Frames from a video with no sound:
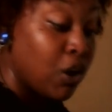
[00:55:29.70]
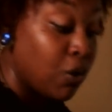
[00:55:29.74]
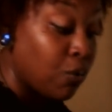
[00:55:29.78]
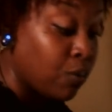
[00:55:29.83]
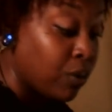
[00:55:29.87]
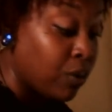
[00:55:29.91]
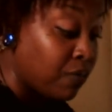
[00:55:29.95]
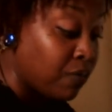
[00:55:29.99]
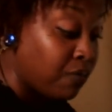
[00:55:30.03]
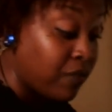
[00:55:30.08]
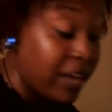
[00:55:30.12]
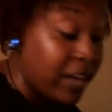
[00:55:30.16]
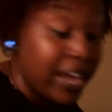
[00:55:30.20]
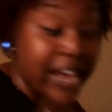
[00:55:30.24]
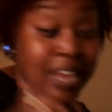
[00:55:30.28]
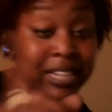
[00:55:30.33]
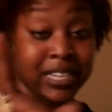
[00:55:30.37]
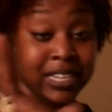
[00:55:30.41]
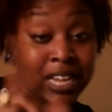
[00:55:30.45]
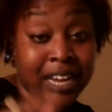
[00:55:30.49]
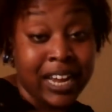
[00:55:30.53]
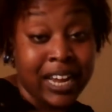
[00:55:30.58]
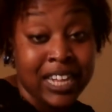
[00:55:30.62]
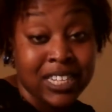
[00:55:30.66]
Run fast.
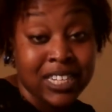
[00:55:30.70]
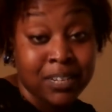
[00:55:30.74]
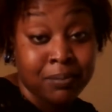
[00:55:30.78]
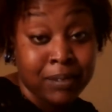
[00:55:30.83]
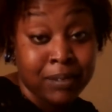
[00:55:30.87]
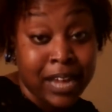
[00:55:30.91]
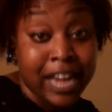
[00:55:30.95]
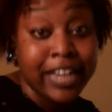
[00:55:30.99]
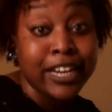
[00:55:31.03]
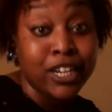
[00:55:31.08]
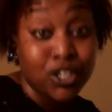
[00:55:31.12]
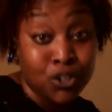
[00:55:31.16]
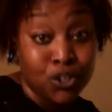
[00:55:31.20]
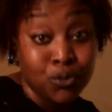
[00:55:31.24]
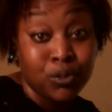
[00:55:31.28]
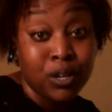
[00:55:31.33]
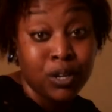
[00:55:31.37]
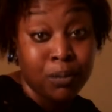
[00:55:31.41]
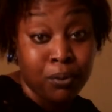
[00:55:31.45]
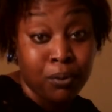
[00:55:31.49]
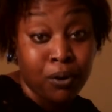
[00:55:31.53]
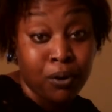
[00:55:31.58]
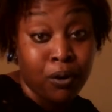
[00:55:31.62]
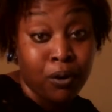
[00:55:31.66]
I got some Nikes you
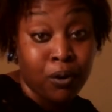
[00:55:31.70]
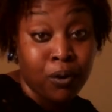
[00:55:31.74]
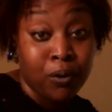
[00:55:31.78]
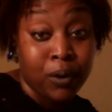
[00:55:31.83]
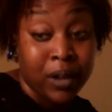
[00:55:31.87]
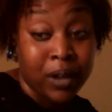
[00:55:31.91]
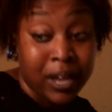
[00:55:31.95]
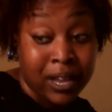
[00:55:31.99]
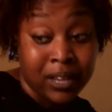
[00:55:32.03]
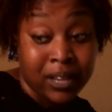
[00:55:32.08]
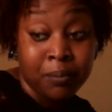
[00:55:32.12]
can borrow, okay?